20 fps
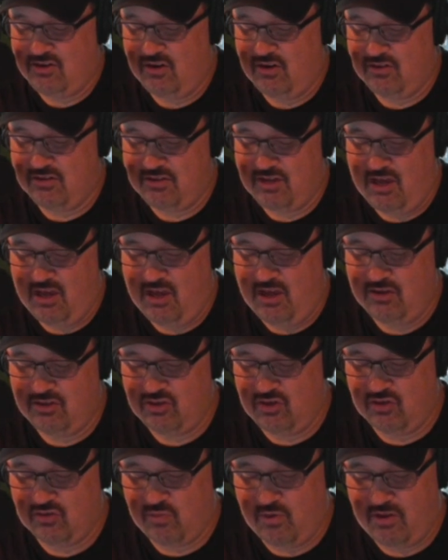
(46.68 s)

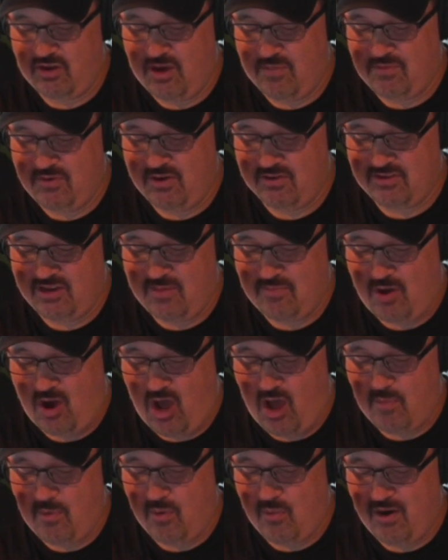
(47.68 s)
She goes, what are you up to? I said, I'm
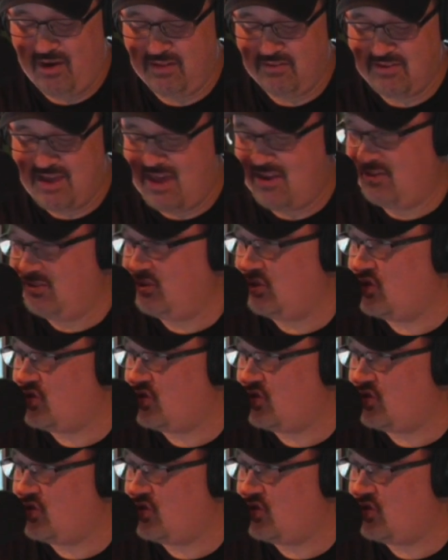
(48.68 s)
on my way to Denny's